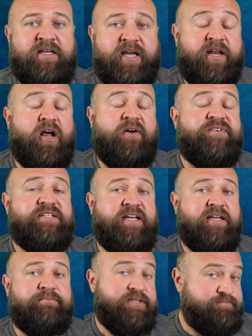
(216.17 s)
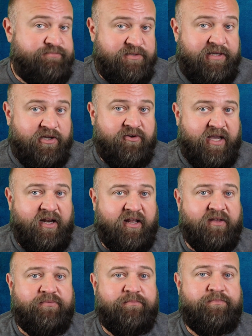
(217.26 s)
and oftentimes to be
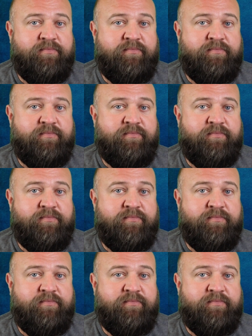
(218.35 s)
creative.